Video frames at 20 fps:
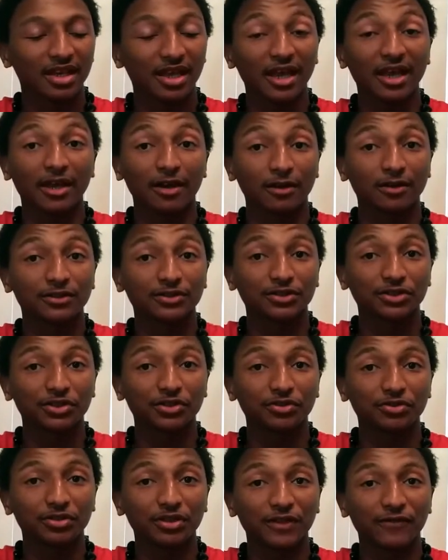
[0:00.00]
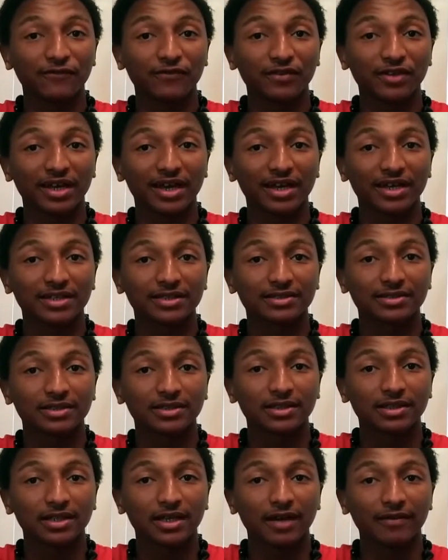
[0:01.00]
And also, if you guys
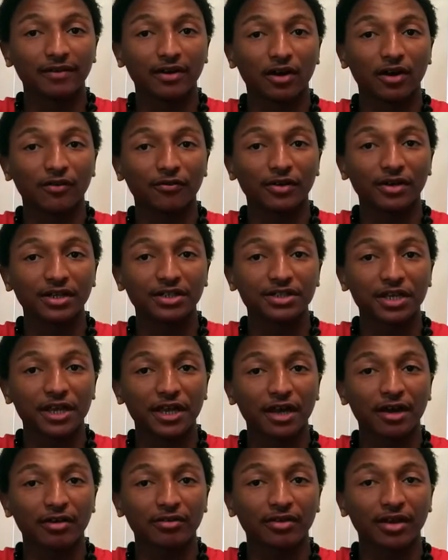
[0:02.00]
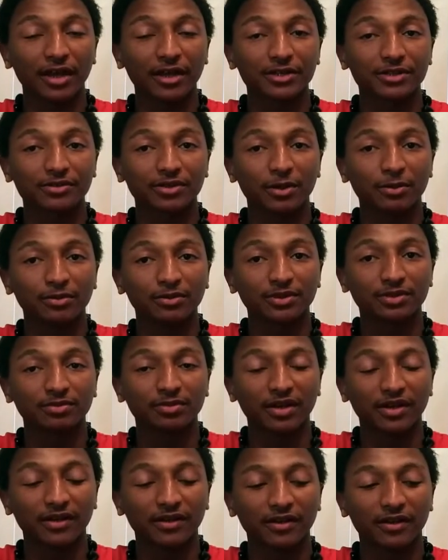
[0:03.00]
have not already, check out Angel Rebels,
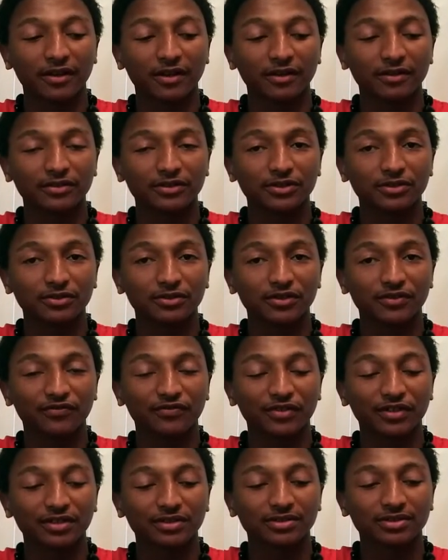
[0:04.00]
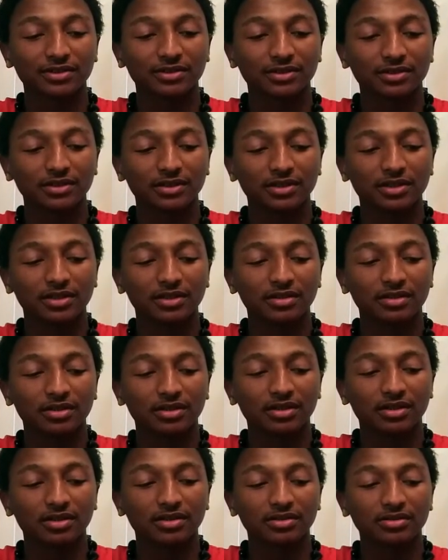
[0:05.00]
my two good friends.
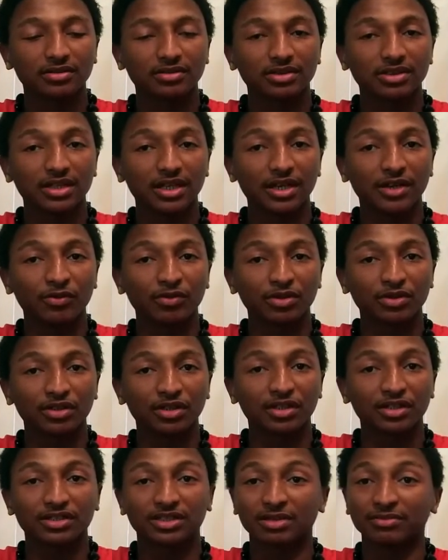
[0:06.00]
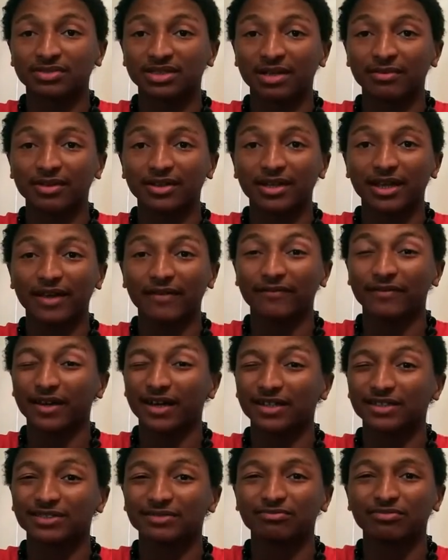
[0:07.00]
Today, sometime today, if
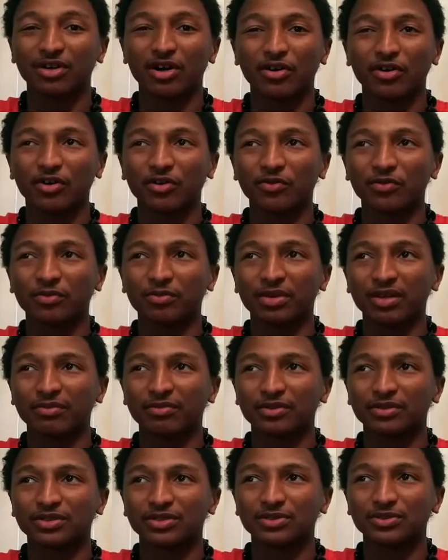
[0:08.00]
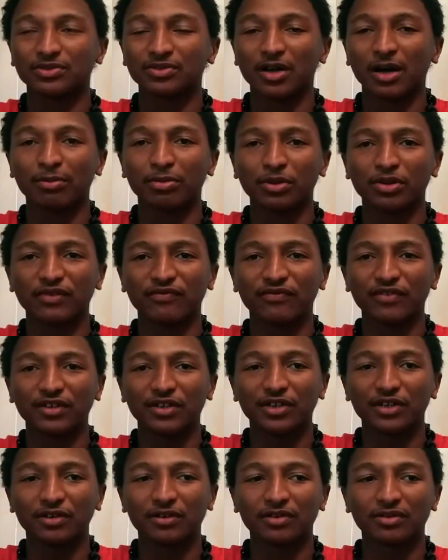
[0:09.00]
not tomorrow, we'll be able to upload a
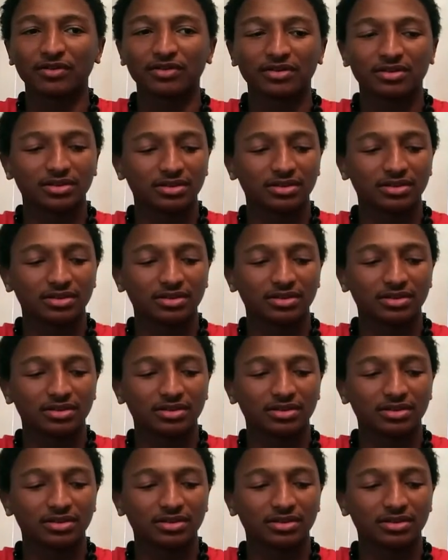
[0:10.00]
video.